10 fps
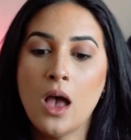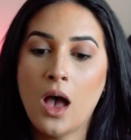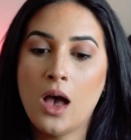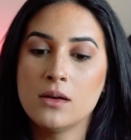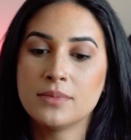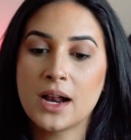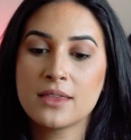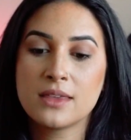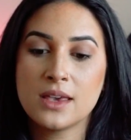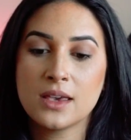but I
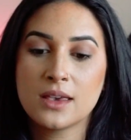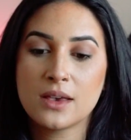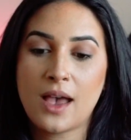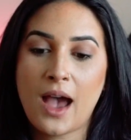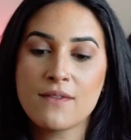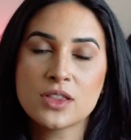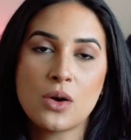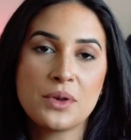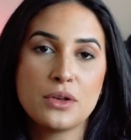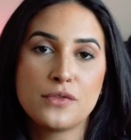think having
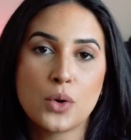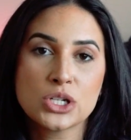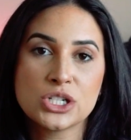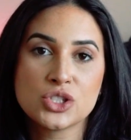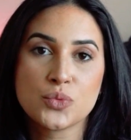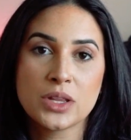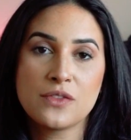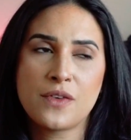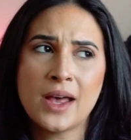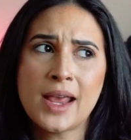that Wheel of Fortune is really
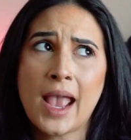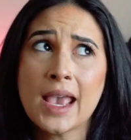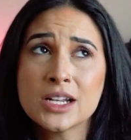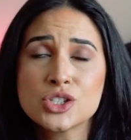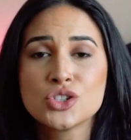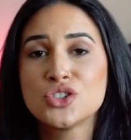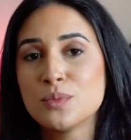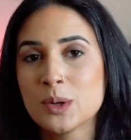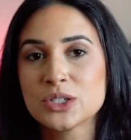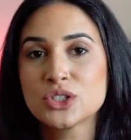fun and
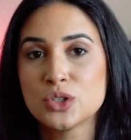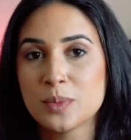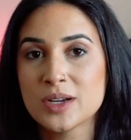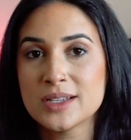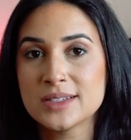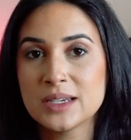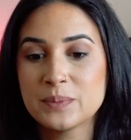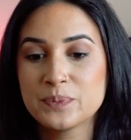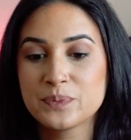super, super easy,